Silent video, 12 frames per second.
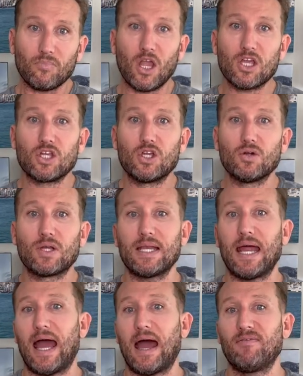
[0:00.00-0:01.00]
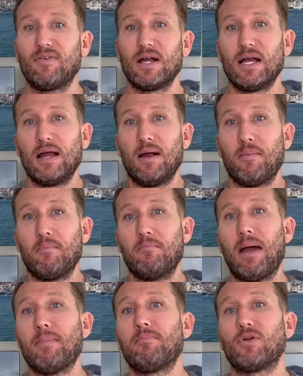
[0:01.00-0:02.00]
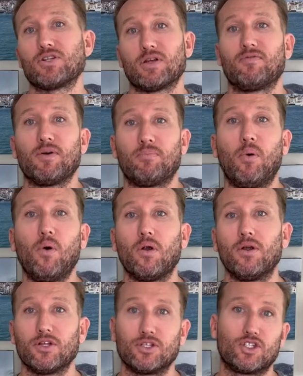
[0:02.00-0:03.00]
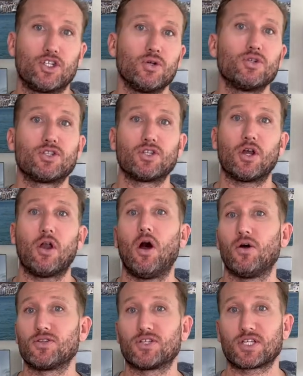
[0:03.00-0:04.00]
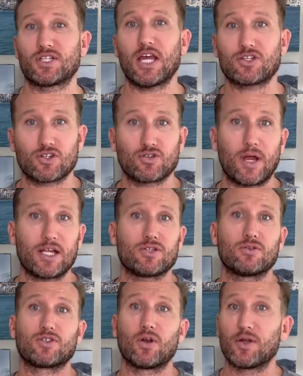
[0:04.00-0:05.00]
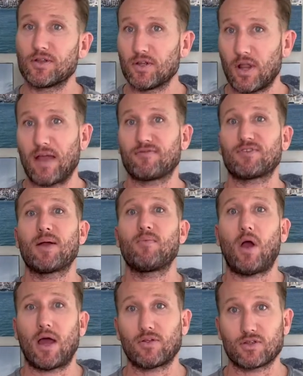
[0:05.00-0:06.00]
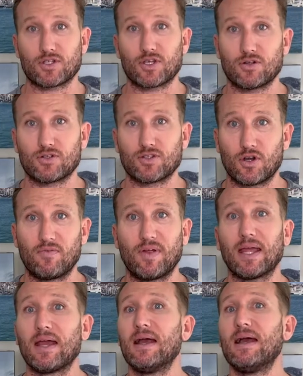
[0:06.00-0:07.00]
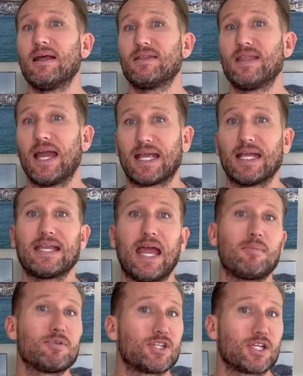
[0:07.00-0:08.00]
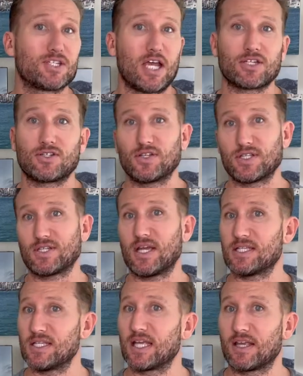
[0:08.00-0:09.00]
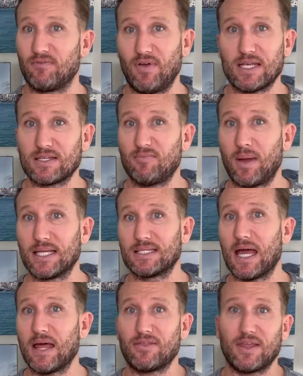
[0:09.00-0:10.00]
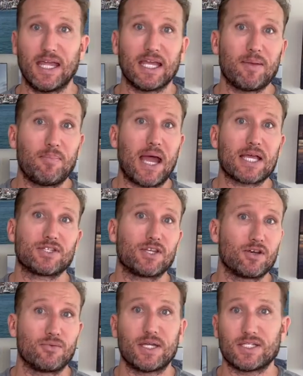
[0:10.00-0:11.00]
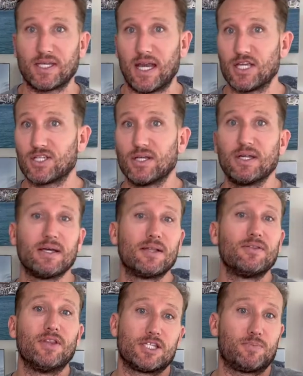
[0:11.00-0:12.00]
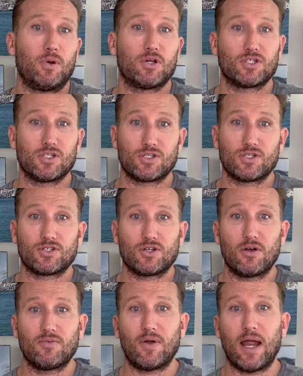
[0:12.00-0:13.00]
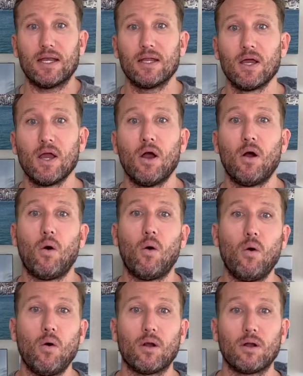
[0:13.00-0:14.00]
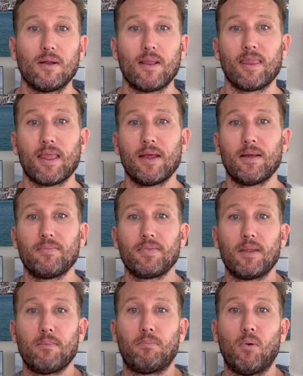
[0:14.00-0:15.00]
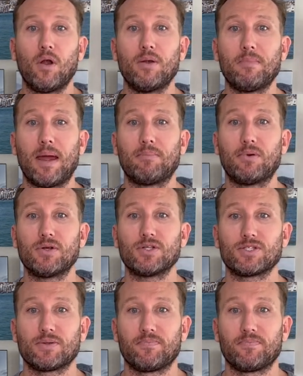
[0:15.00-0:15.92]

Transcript: you can have members of the board choose their own successors, right? So during their lifetime, while they're still serving, they can name a successor that says, in the event of my death, incapacity, or resignation, this person should serve, right? Or board members